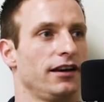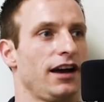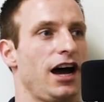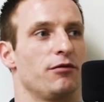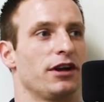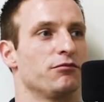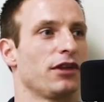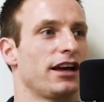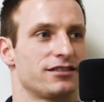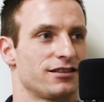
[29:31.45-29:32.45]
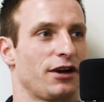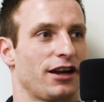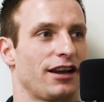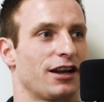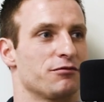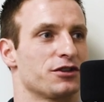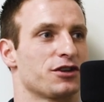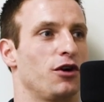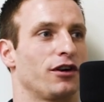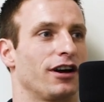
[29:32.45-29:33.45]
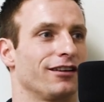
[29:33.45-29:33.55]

How many places am I going to get in Muskoka?